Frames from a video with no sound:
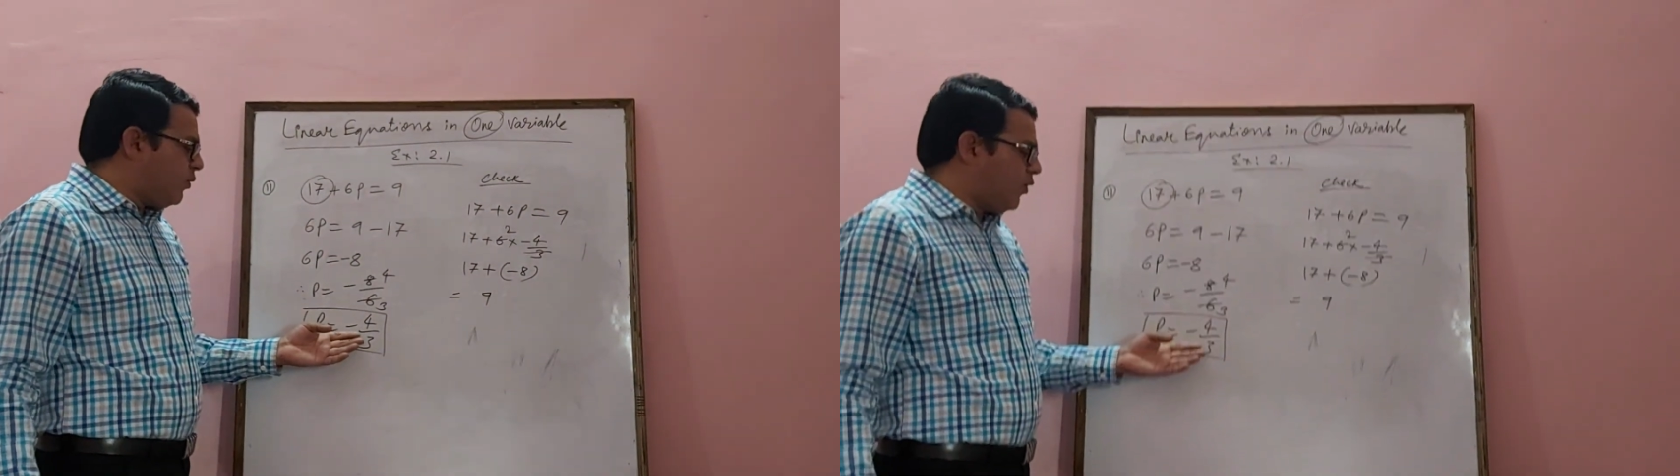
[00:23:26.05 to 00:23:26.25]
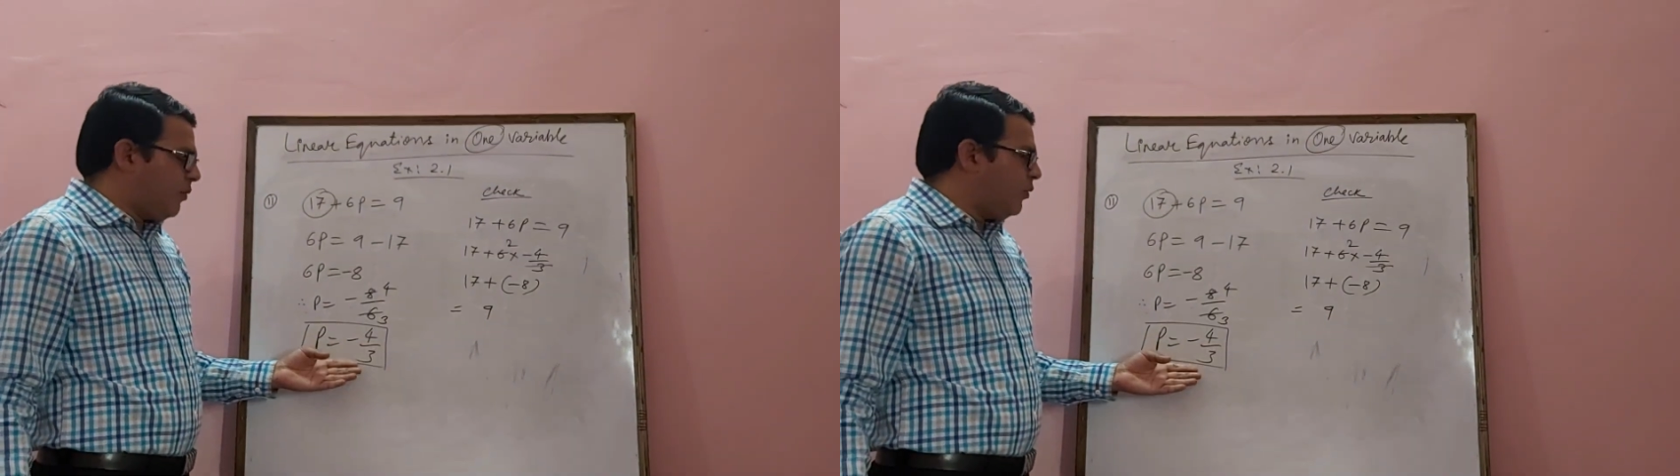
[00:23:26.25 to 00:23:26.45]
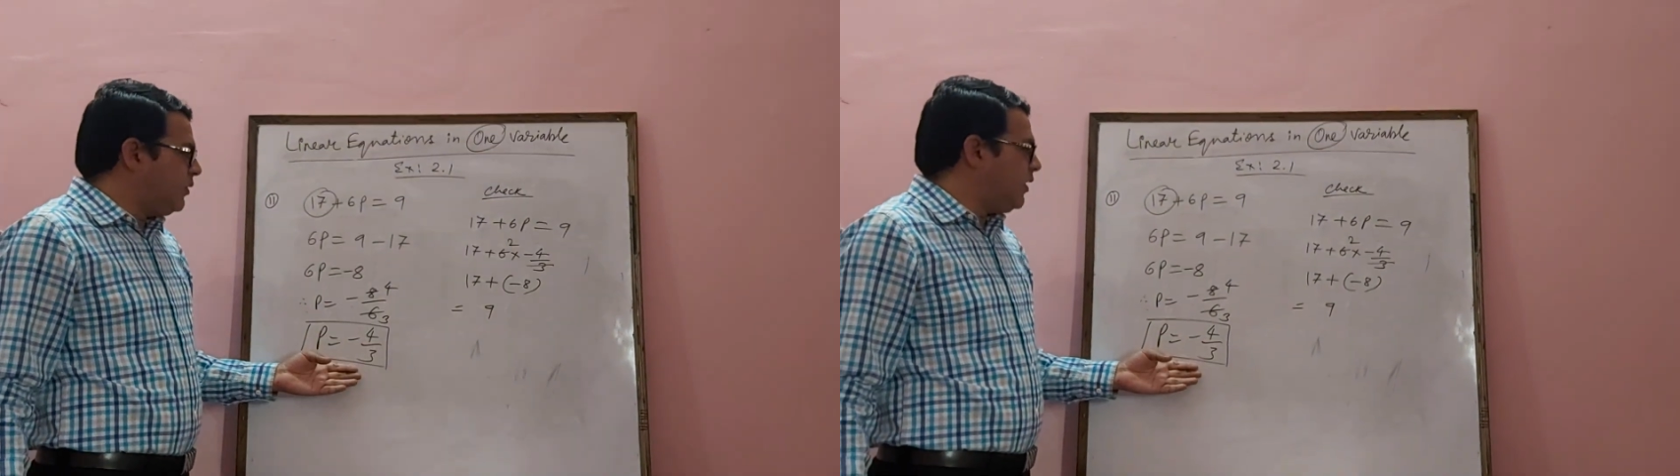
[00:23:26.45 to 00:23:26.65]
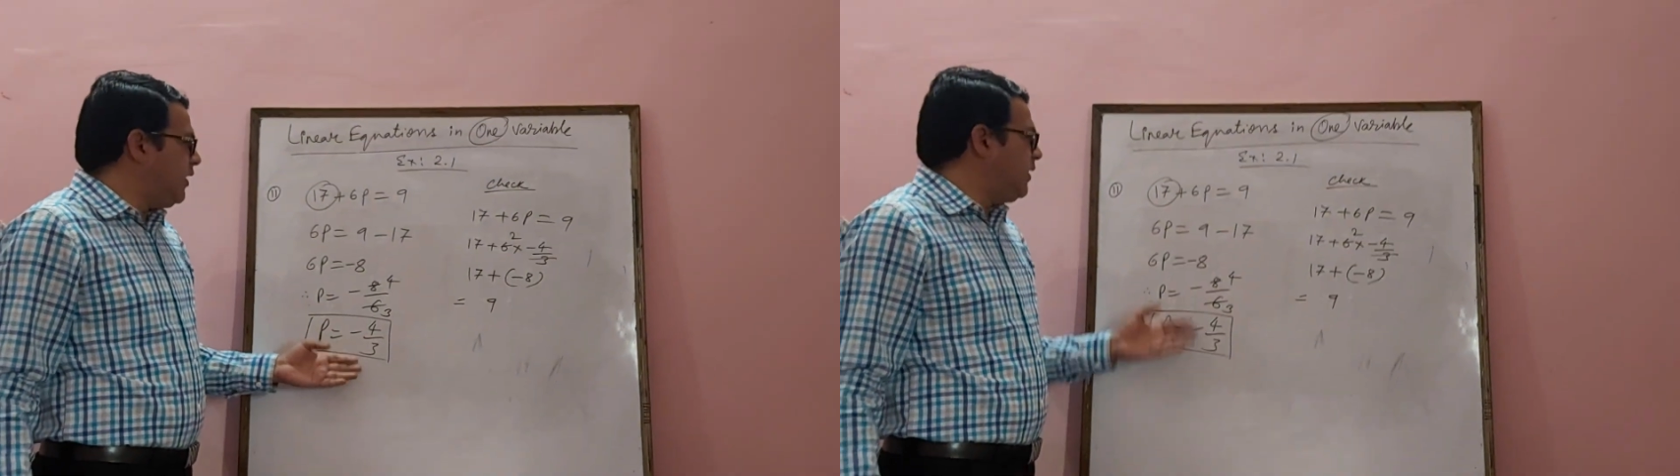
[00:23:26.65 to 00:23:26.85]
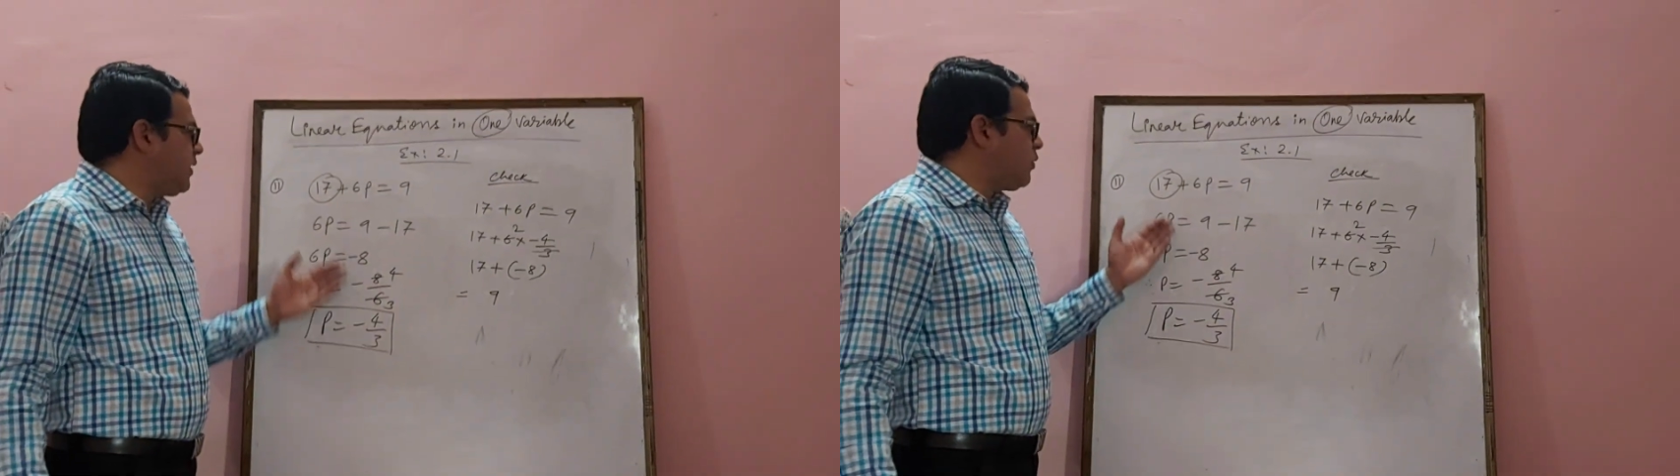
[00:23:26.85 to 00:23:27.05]
4 upon
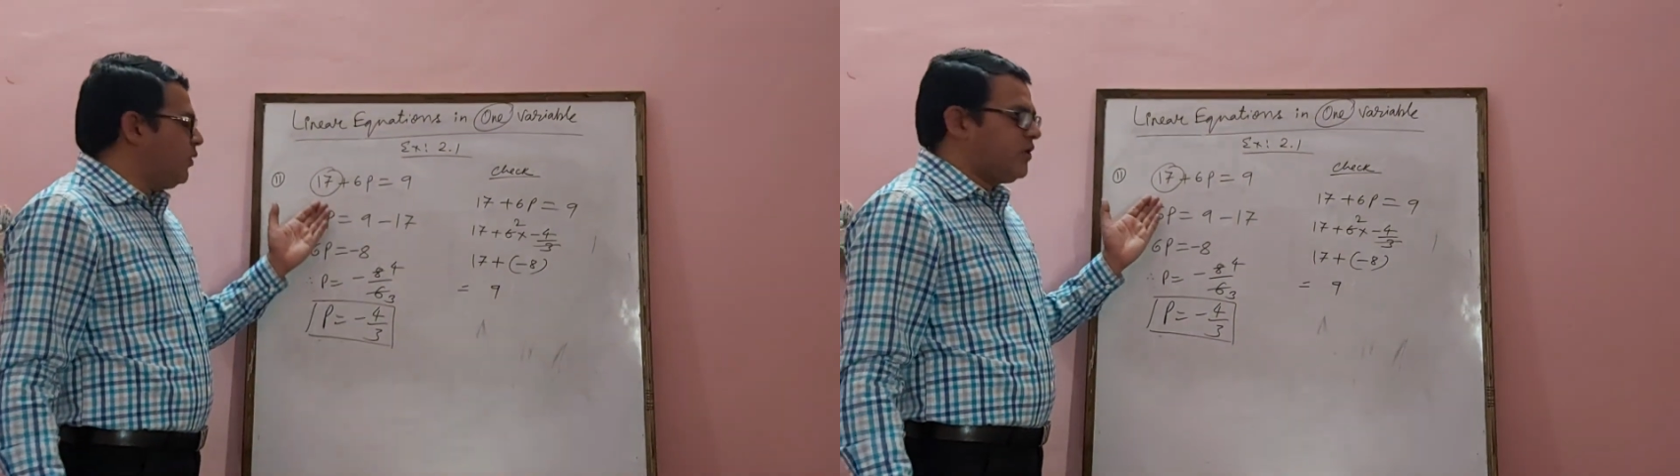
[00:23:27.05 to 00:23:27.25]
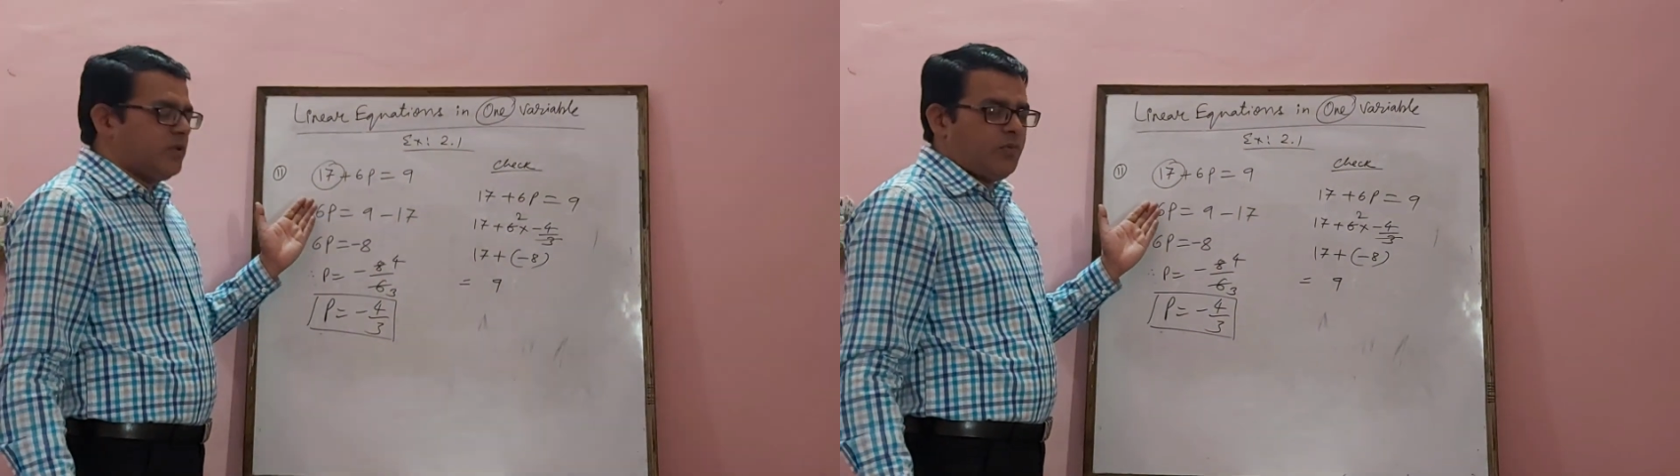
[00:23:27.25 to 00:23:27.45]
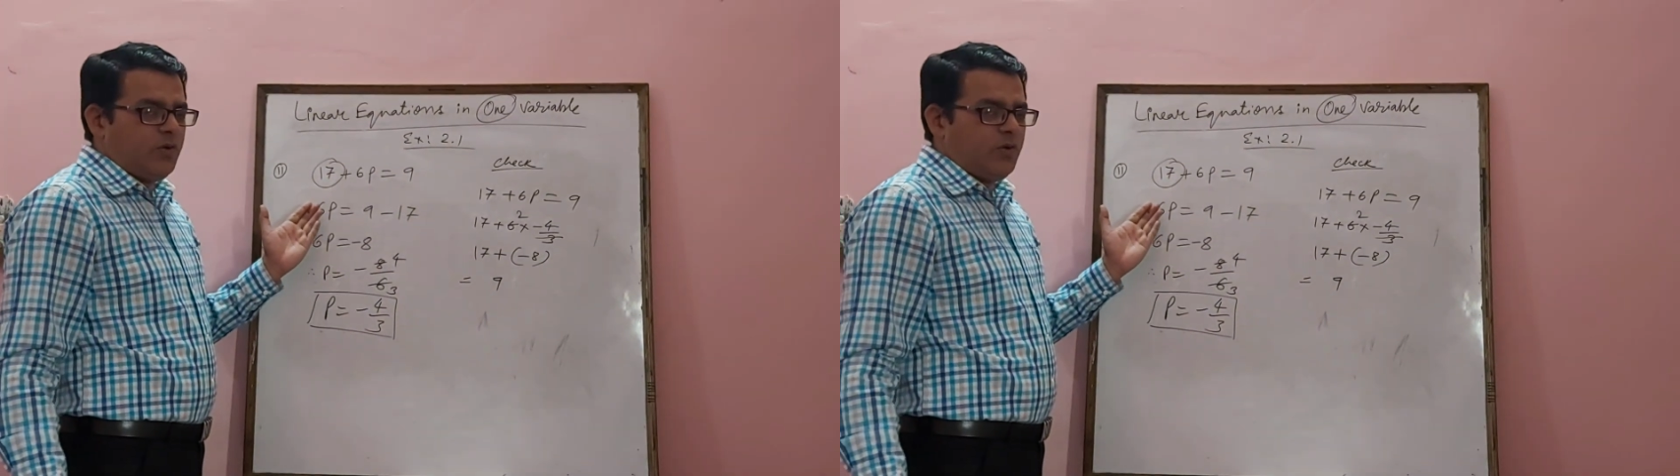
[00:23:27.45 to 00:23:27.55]
3 is the solution.